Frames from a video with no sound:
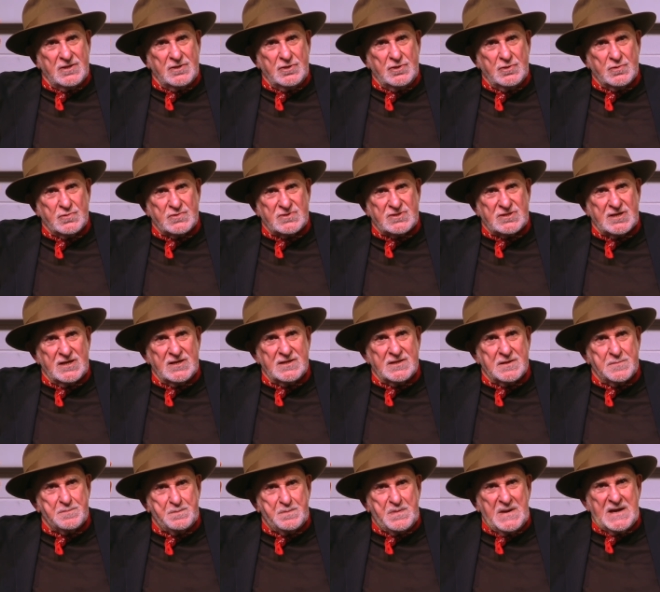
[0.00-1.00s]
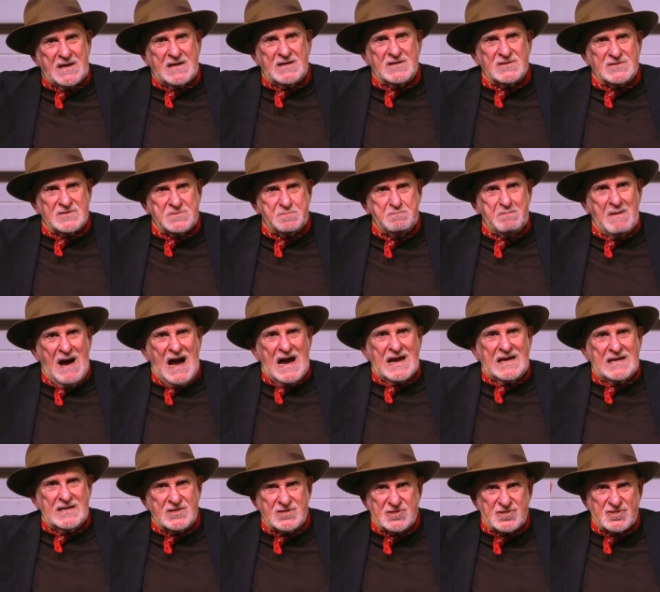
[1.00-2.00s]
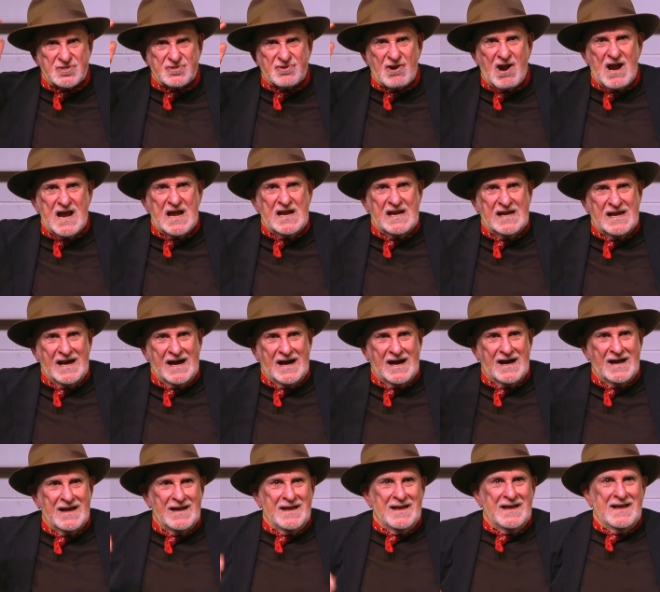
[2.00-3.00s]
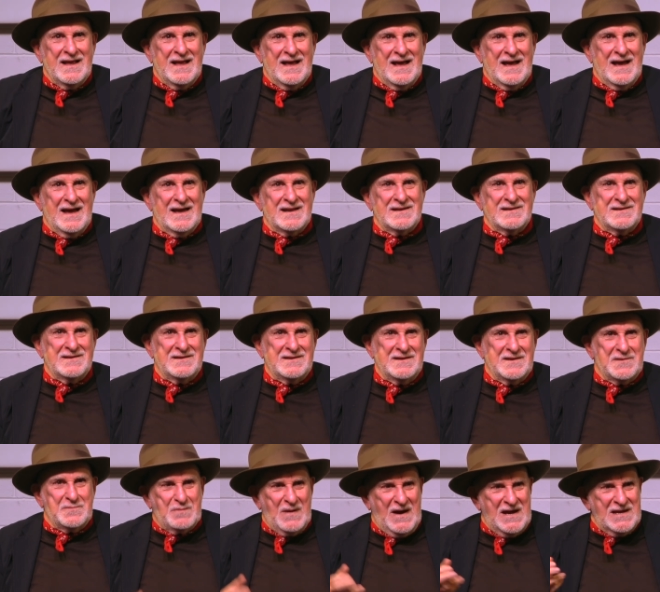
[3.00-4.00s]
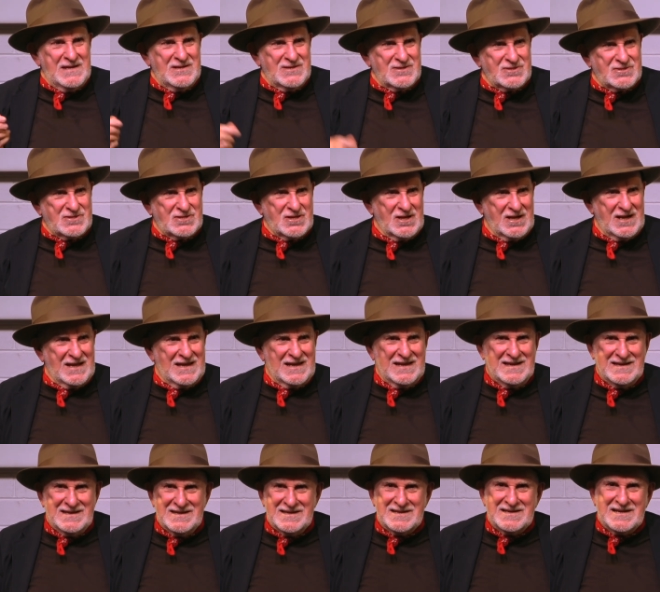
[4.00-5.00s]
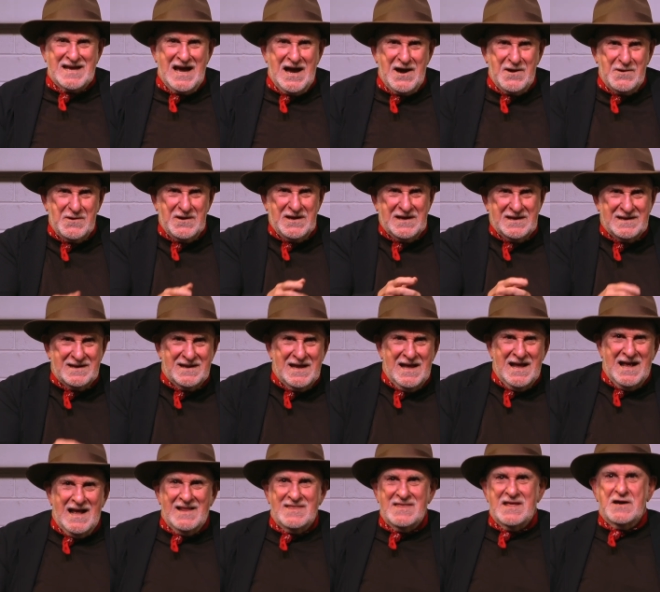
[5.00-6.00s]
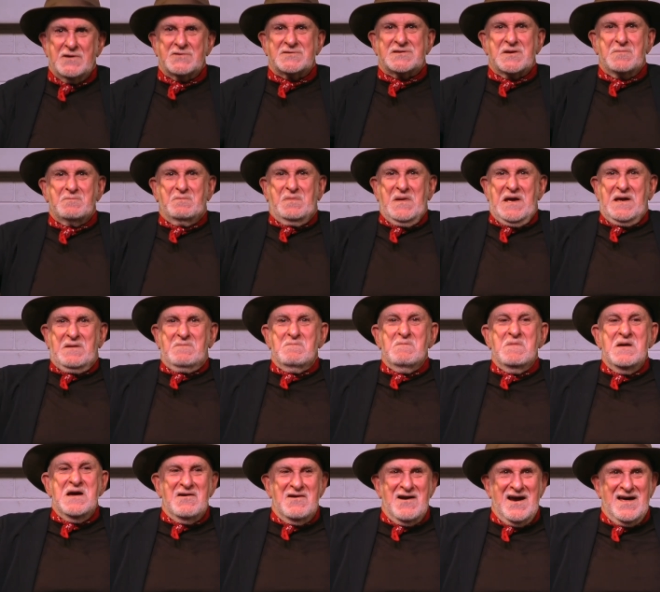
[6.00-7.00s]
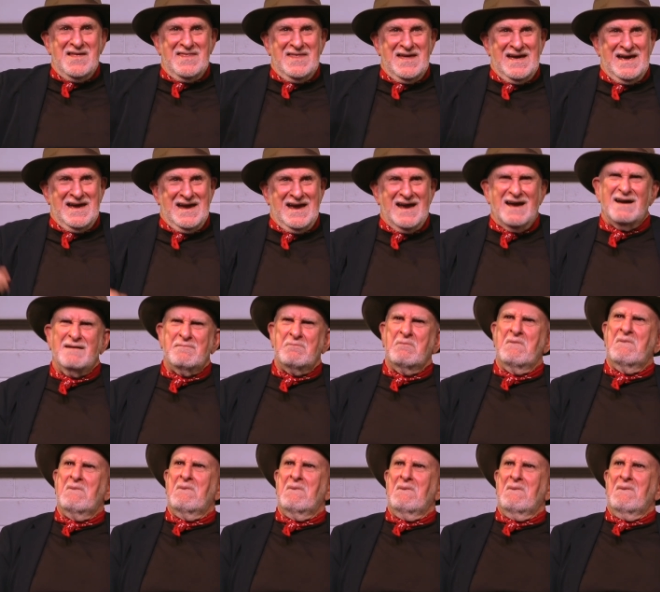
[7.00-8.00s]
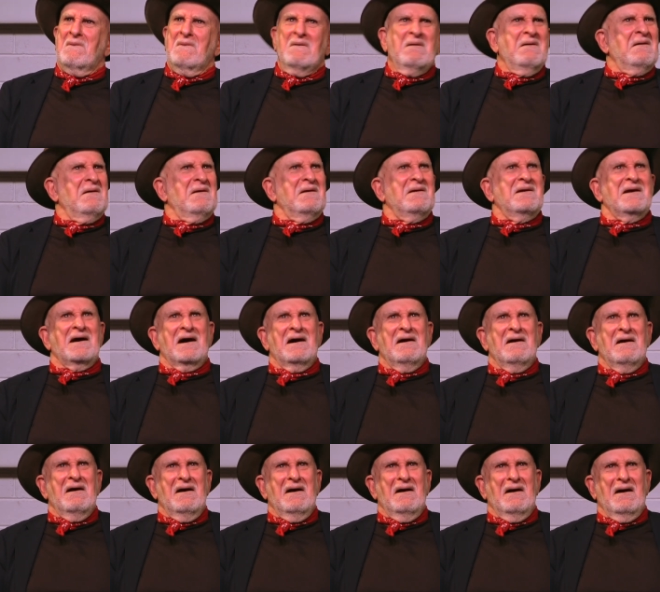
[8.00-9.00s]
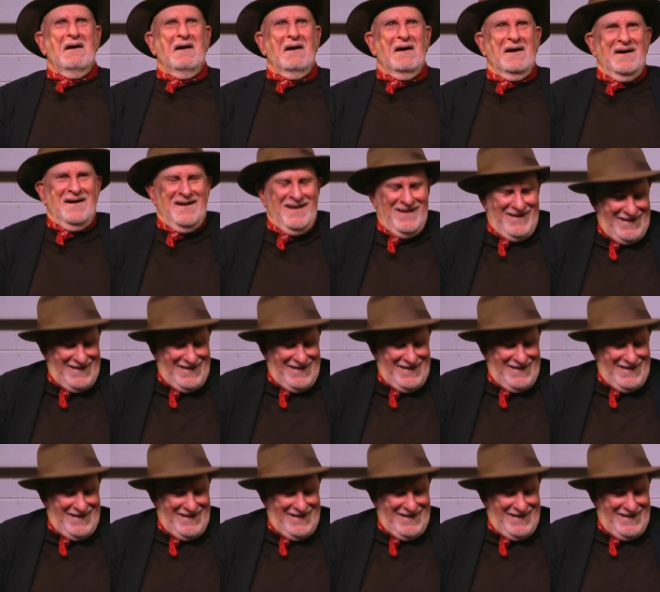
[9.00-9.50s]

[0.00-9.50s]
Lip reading: you'll see the biggest mug in Australia." And you'd pay your shilling and you'd go in, and there was a big mirror there. Yeah. Oh,